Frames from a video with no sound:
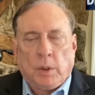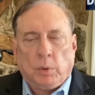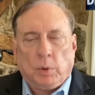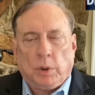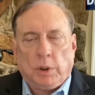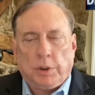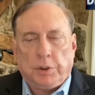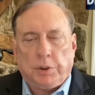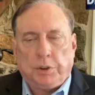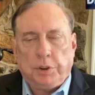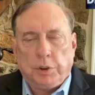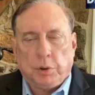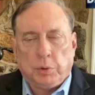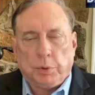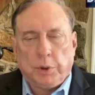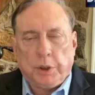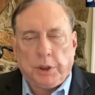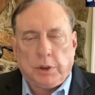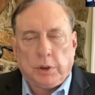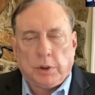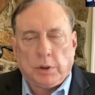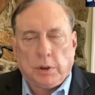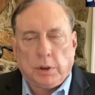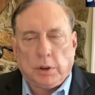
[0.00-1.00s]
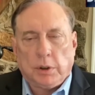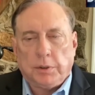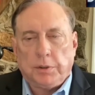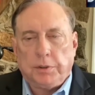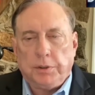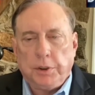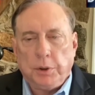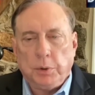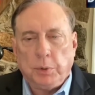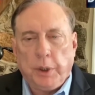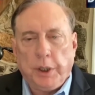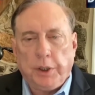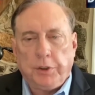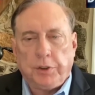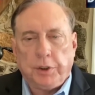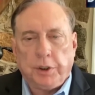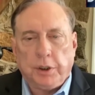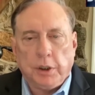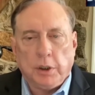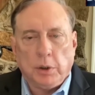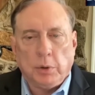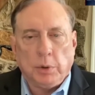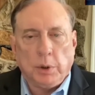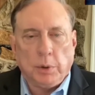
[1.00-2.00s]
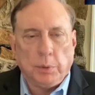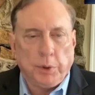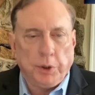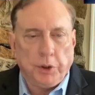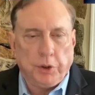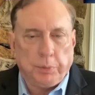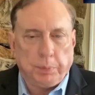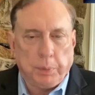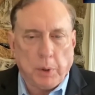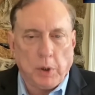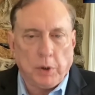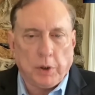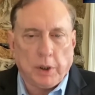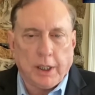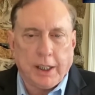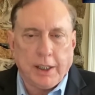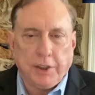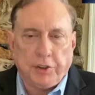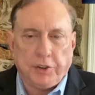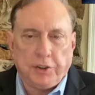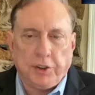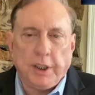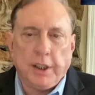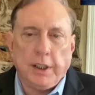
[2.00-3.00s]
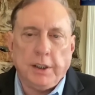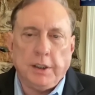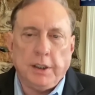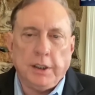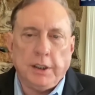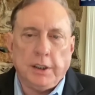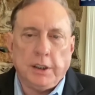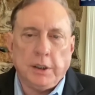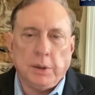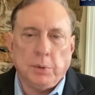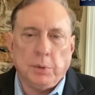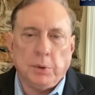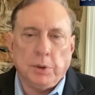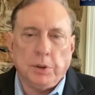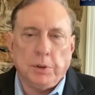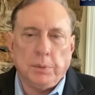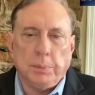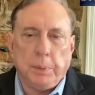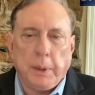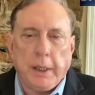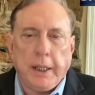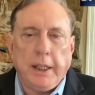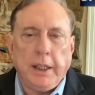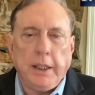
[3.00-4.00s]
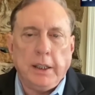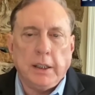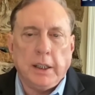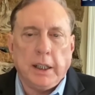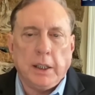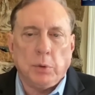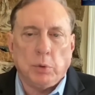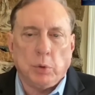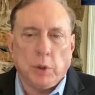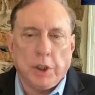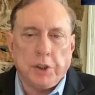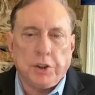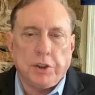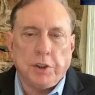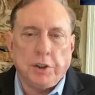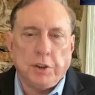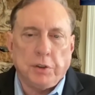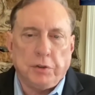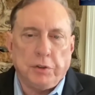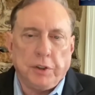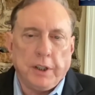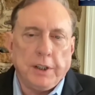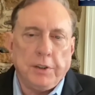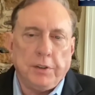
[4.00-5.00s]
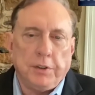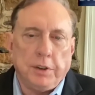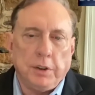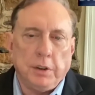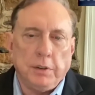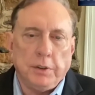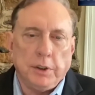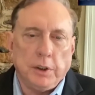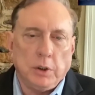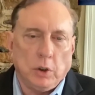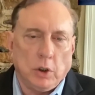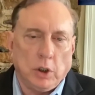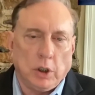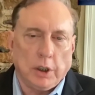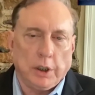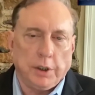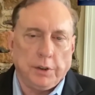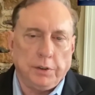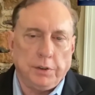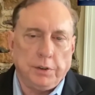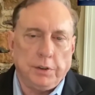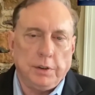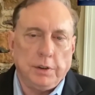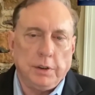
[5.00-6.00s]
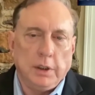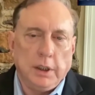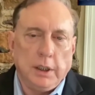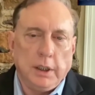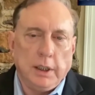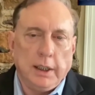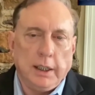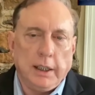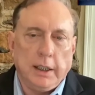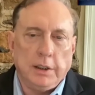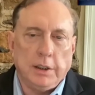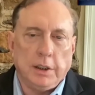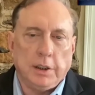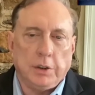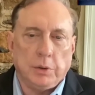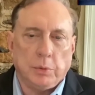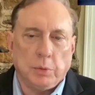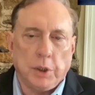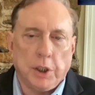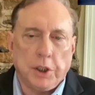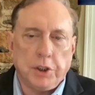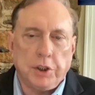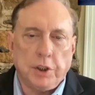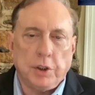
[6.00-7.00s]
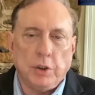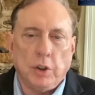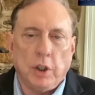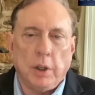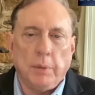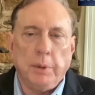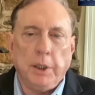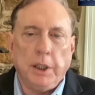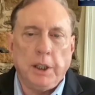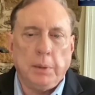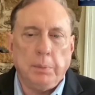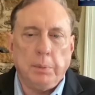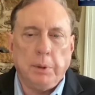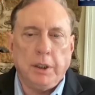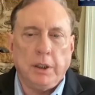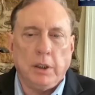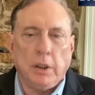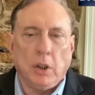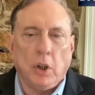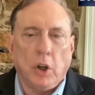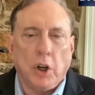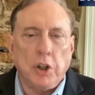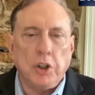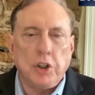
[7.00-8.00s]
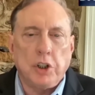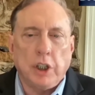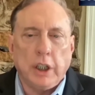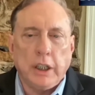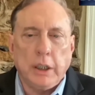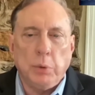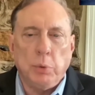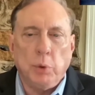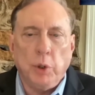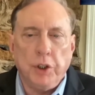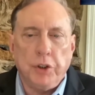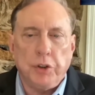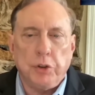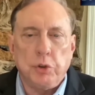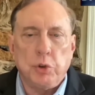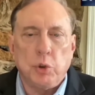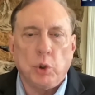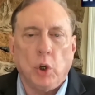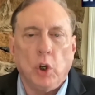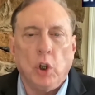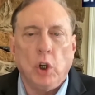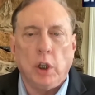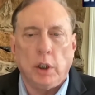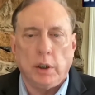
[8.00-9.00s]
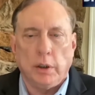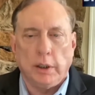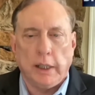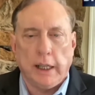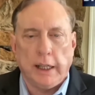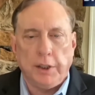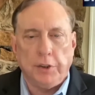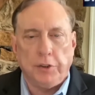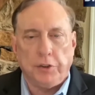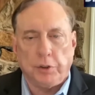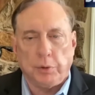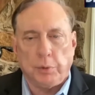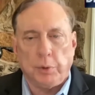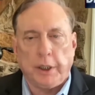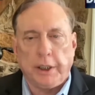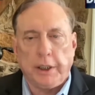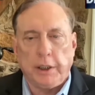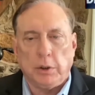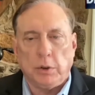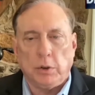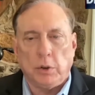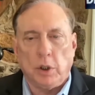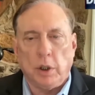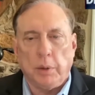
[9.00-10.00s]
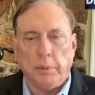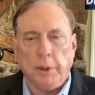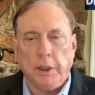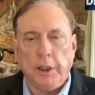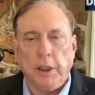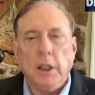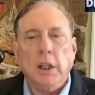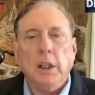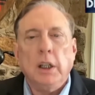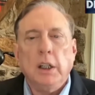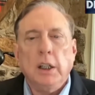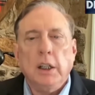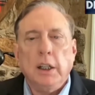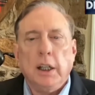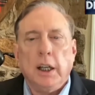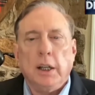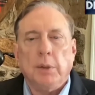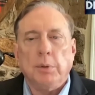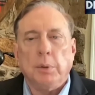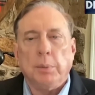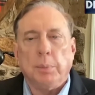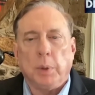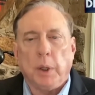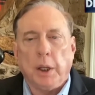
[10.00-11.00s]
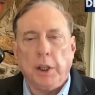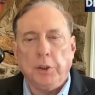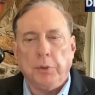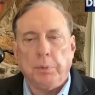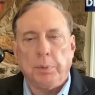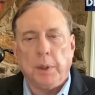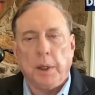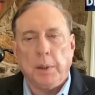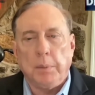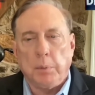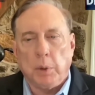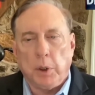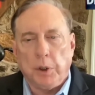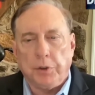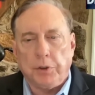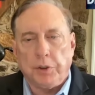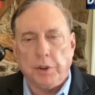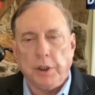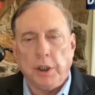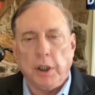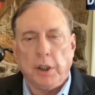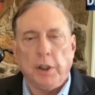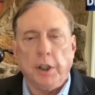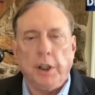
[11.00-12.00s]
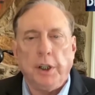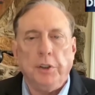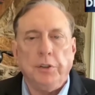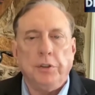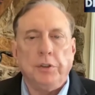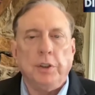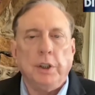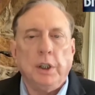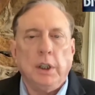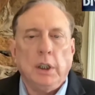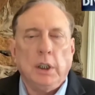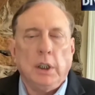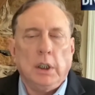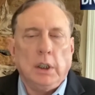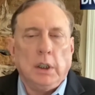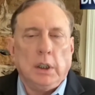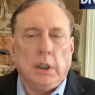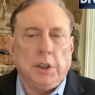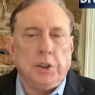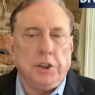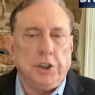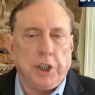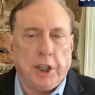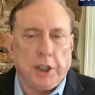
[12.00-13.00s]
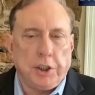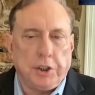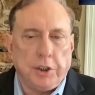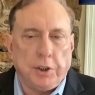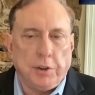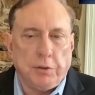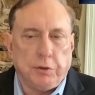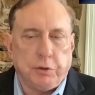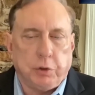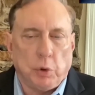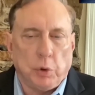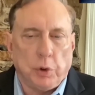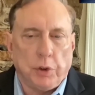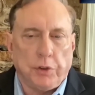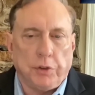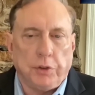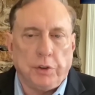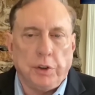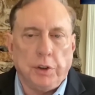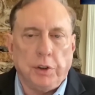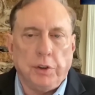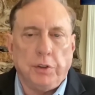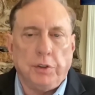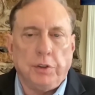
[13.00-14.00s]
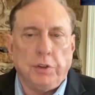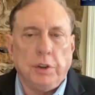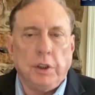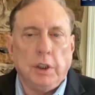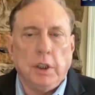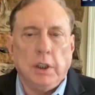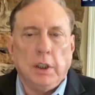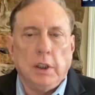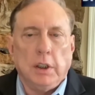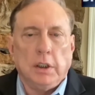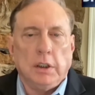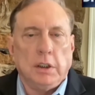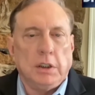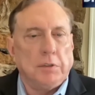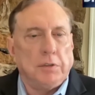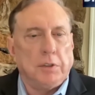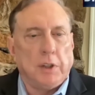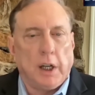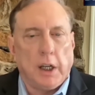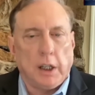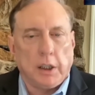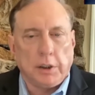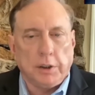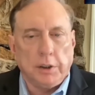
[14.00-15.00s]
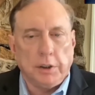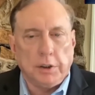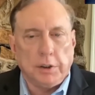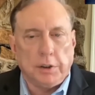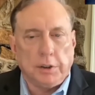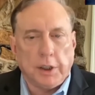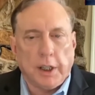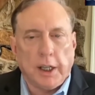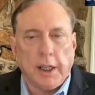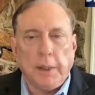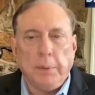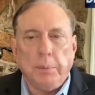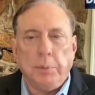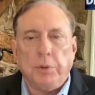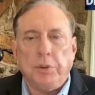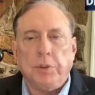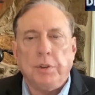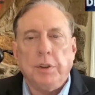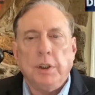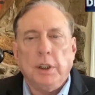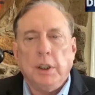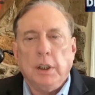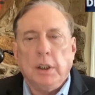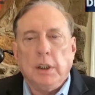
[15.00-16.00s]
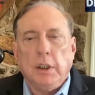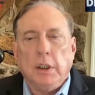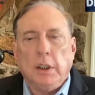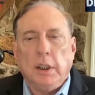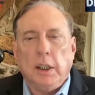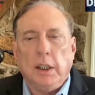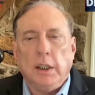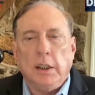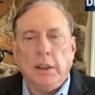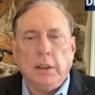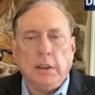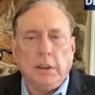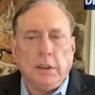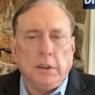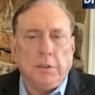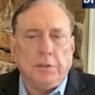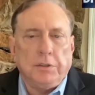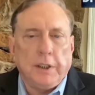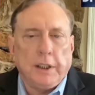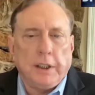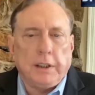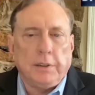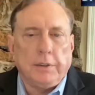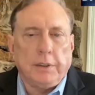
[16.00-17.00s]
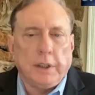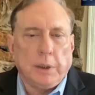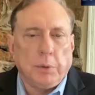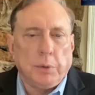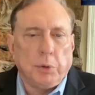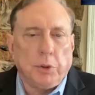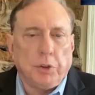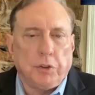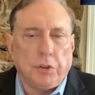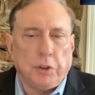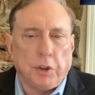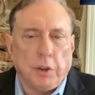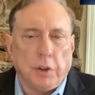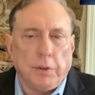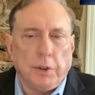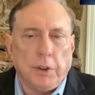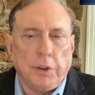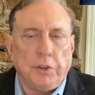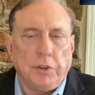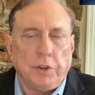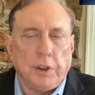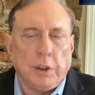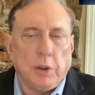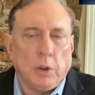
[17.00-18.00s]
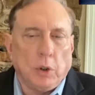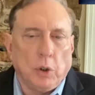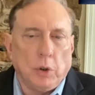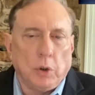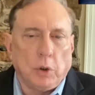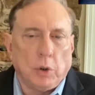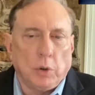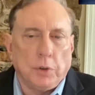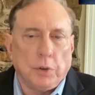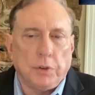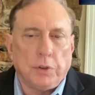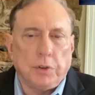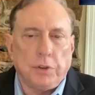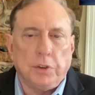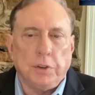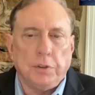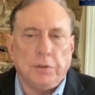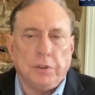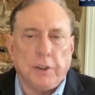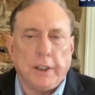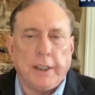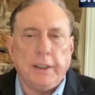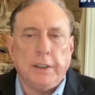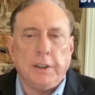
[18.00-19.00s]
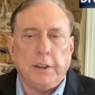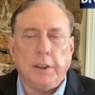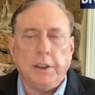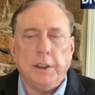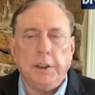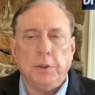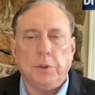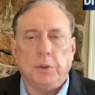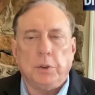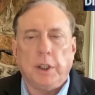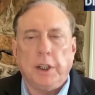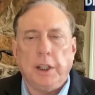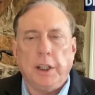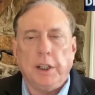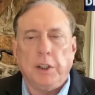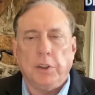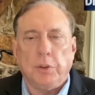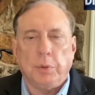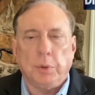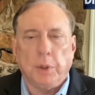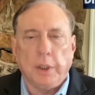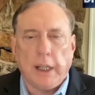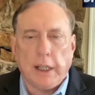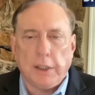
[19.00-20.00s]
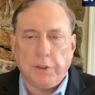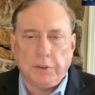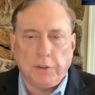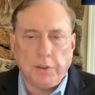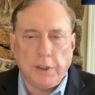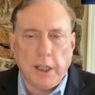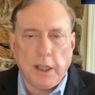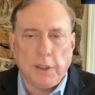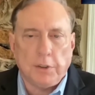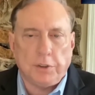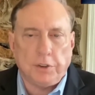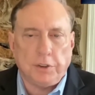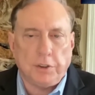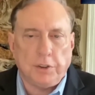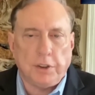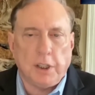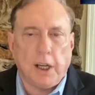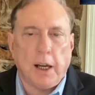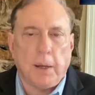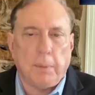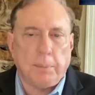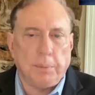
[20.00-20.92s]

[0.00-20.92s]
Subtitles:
Well, as you'll recall, a few weeks ago when we spoke, I said that there would be a Russian offensive in August, and that the Russian army had been largely withdrawn, that is the regular army, and replaced by mercenaries, Chechen forces, the Wagner types, and effectively reservists and locals to fight the Ukrainians. Well, that's now stopped.